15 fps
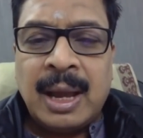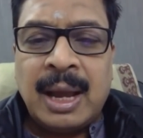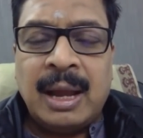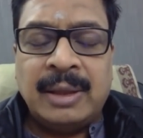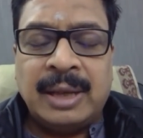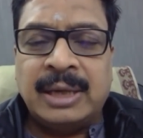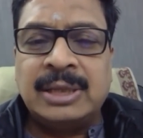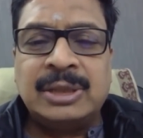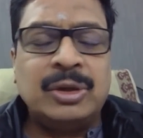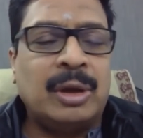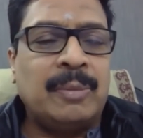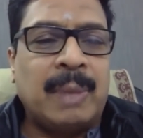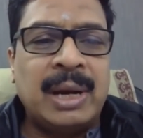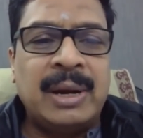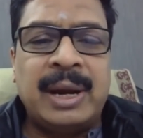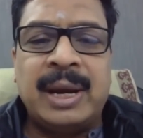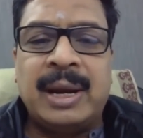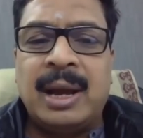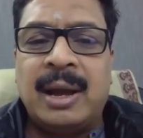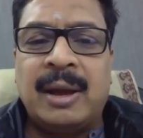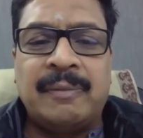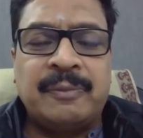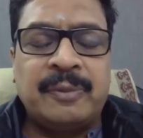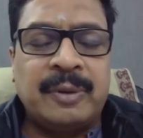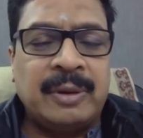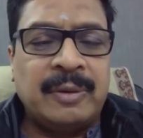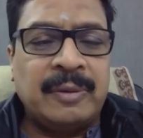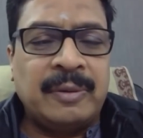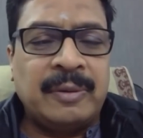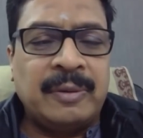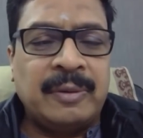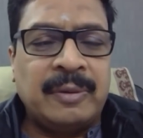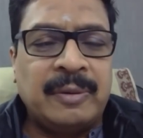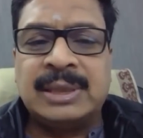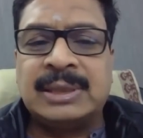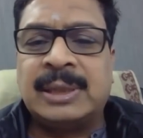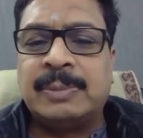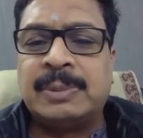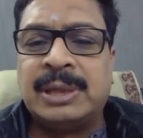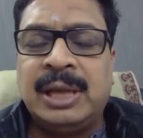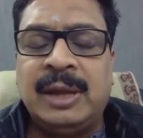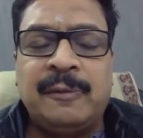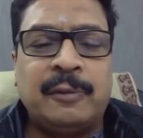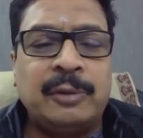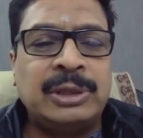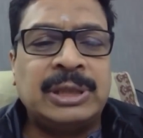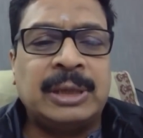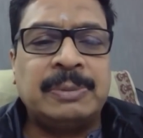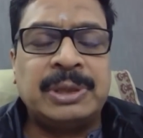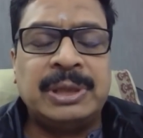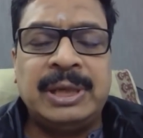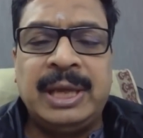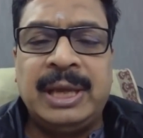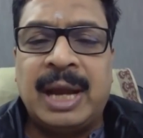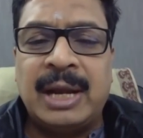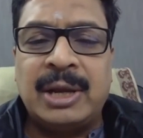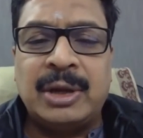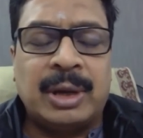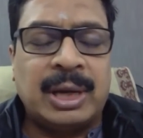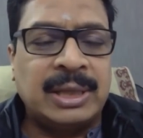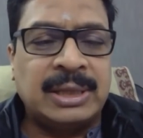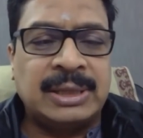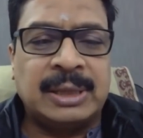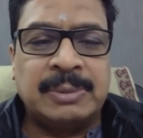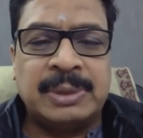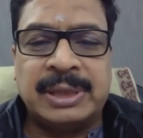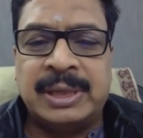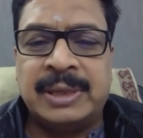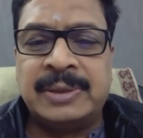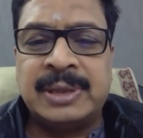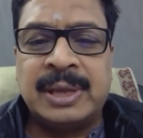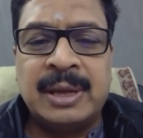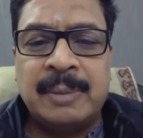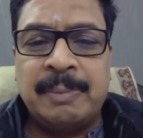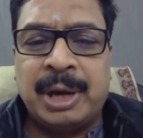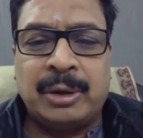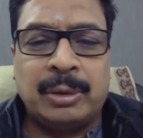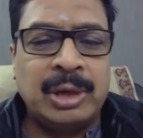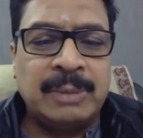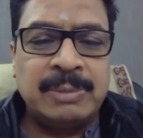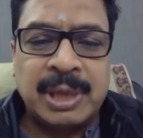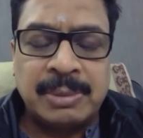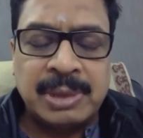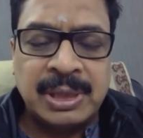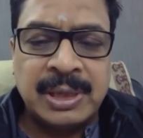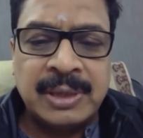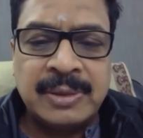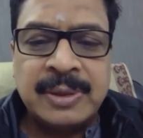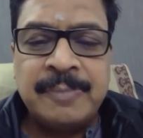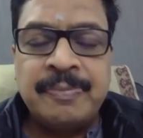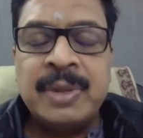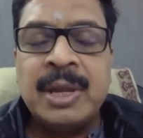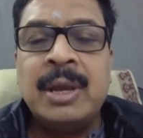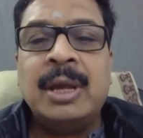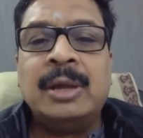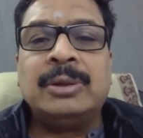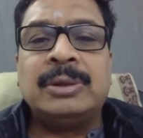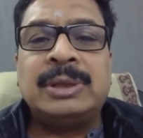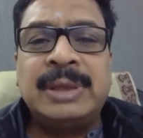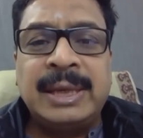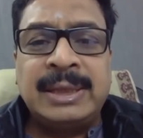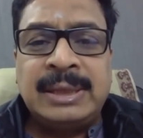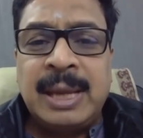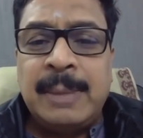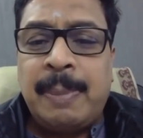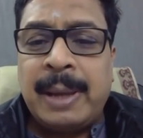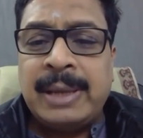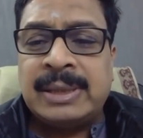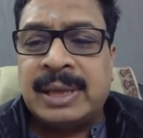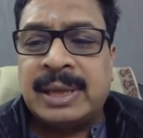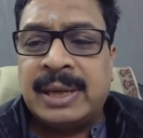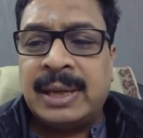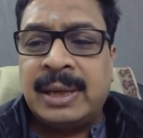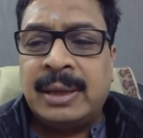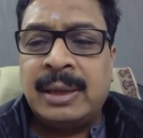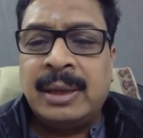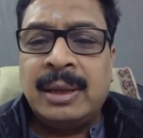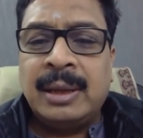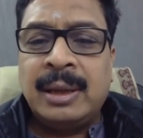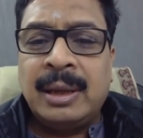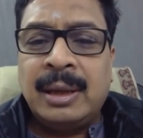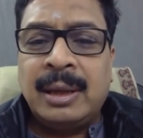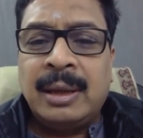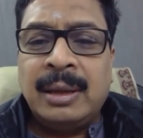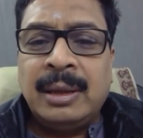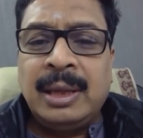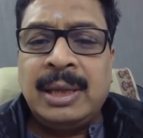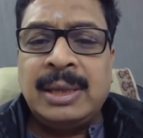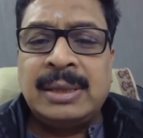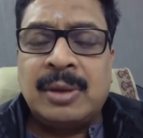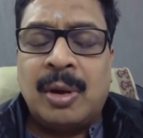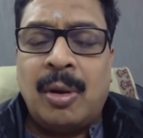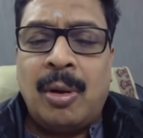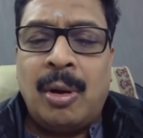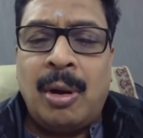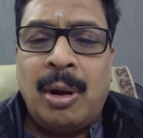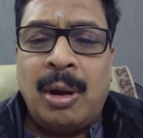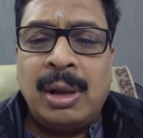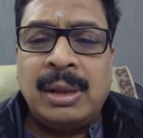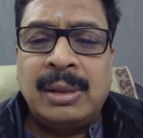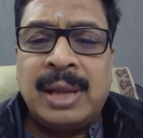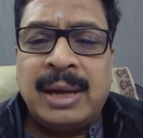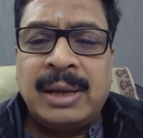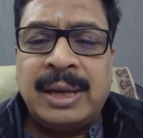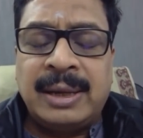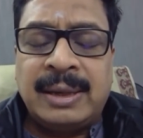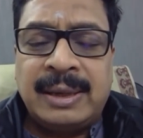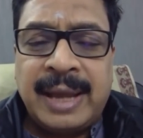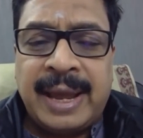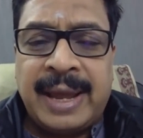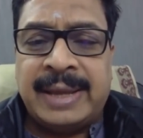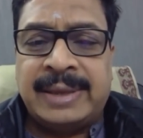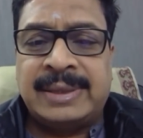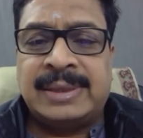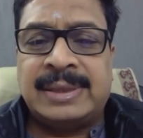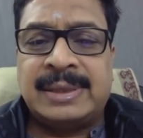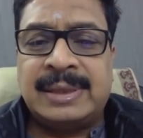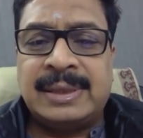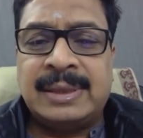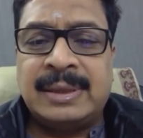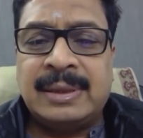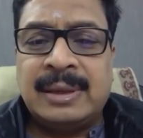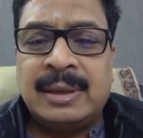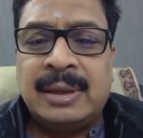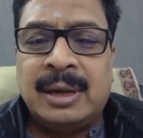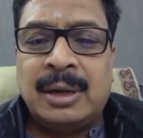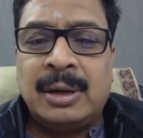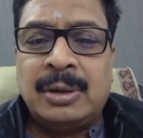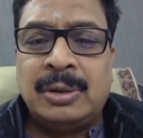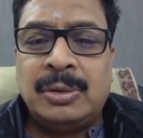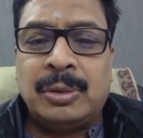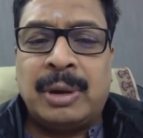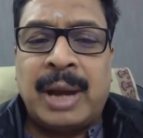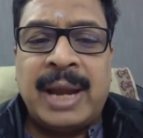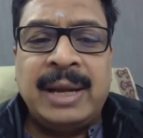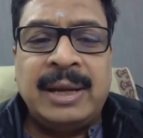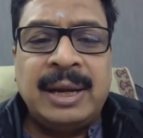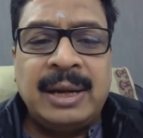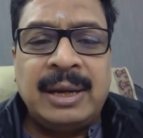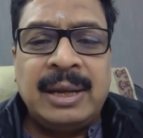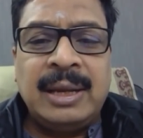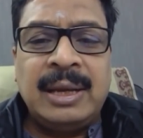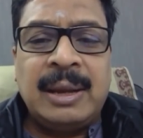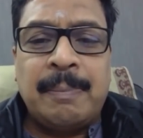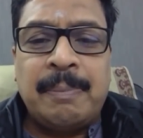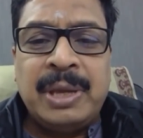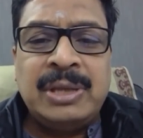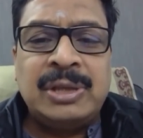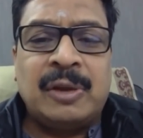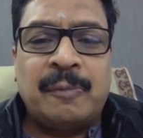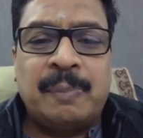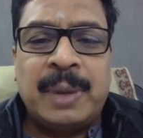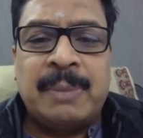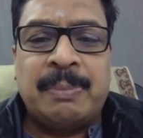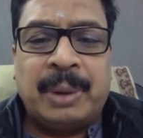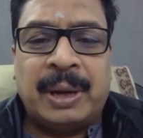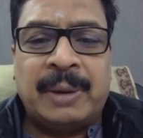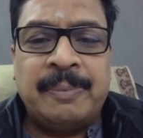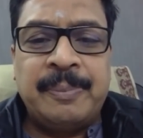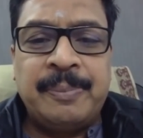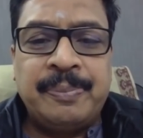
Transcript: That is your Manrega, fertilizer subsidy, food subsidy, and your other subsidies, petroleum subsidy. So 60 paisa is all that it takes to write it in a piece of paper,